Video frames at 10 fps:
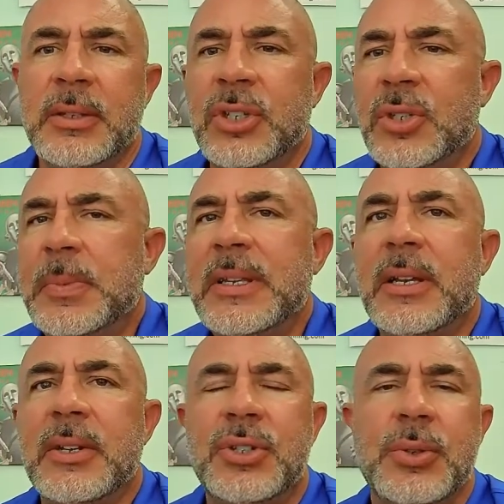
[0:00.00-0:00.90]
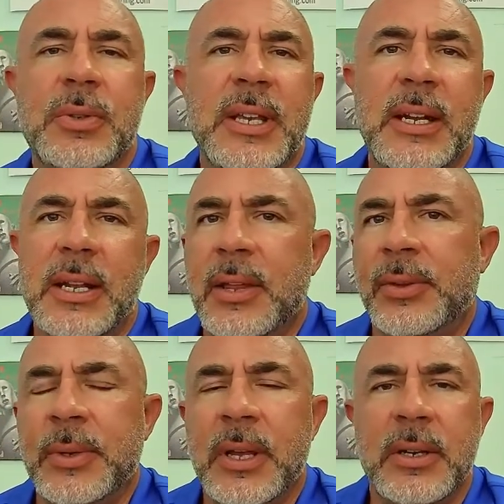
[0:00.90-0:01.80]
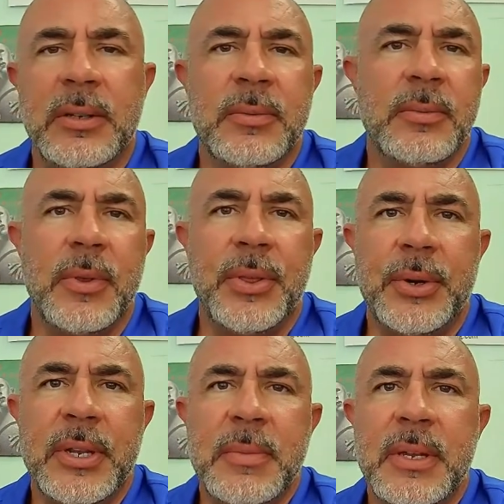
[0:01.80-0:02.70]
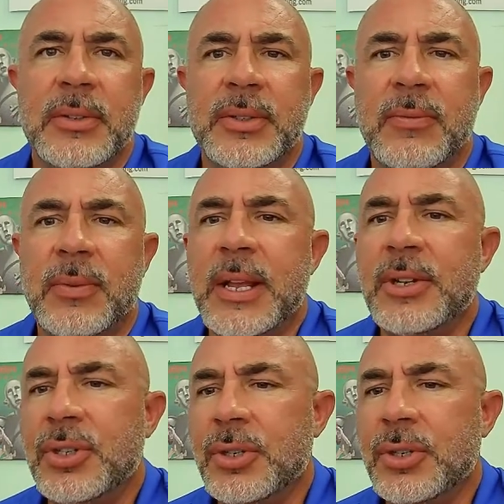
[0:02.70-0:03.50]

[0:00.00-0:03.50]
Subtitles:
just because you get 330 meters of range,